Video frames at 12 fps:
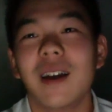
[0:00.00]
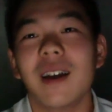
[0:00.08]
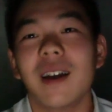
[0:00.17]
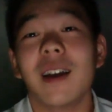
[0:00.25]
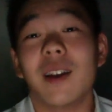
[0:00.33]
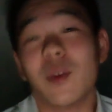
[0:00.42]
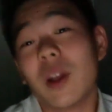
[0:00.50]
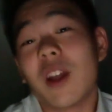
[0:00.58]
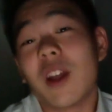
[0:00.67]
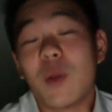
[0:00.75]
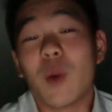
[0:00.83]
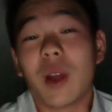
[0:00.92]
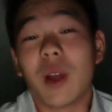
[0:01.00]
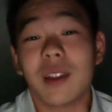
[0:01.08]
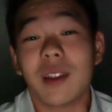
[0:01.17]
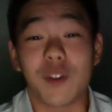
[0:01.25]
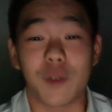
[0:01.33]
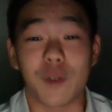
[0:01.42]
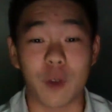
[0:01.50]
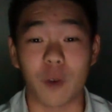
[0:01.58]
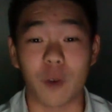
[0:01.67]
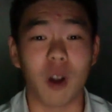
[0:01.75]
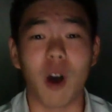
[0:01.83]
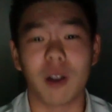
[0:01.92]
Well, I've been wanting this fish
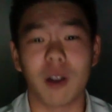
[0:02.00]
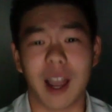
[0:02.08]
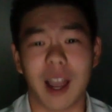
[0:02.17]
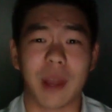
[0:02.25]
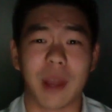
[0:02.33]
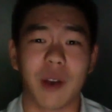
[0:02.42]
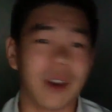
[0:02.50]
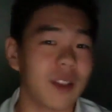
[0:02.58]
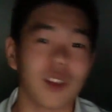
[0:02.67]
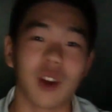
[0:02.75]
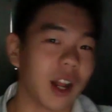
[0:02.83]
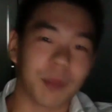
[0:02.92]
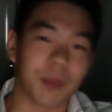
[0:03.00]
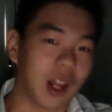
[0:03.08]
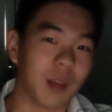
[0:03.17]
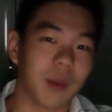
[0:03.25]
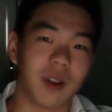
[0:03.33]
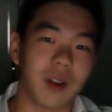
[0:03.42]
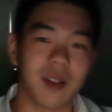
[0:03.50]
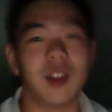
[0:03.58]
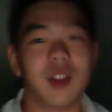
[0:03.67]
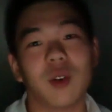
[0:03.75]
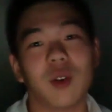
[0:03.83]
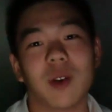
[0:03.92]
for a long time now, and it's not unobtainable. It's,
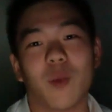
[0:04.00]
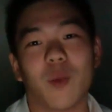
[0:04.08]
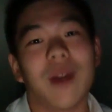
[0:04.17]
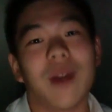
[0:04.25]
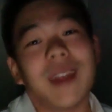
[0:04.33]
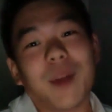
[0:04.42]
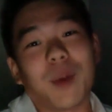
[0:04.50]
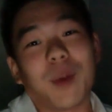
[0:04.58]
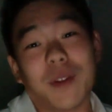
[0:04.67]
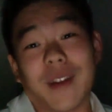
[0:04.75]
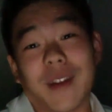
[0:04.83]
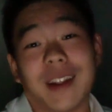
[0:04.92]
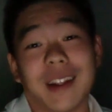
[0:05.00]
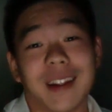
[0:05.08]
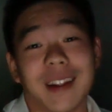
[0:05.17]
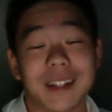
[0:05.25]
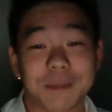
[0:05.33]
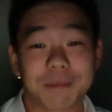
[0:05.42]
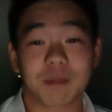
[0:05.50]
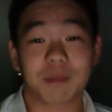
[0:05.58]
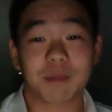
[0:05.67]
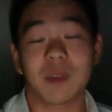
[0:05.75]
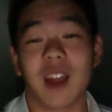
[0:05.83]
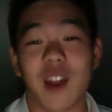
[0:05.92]
one day I'll probably find it.
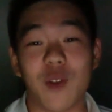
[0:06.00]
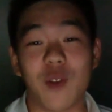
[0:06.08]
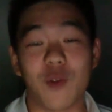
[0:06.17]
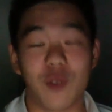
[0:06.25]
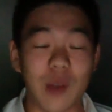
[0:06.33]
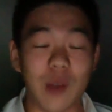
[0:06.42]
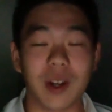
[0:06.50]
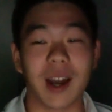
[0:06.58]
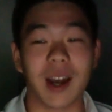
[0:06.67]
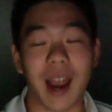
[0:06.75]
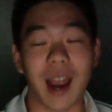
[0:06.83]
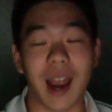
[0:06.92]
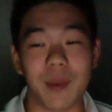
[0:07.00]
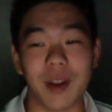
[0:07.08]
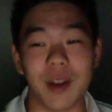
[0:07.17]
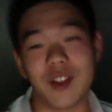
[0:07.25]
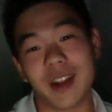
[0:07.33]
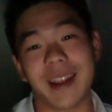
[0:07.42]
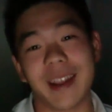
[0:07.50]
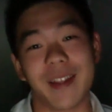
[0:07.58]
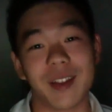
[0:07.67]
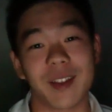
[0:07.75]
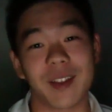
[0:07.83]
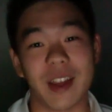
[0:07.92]
I really want a hybrid
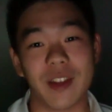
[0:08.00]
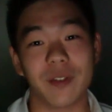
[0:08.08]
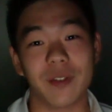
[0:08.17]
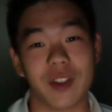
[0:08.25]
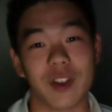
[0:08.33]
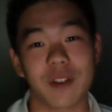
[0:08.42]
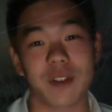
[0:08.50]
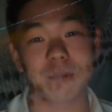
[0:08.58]
Genicanthus angelfish.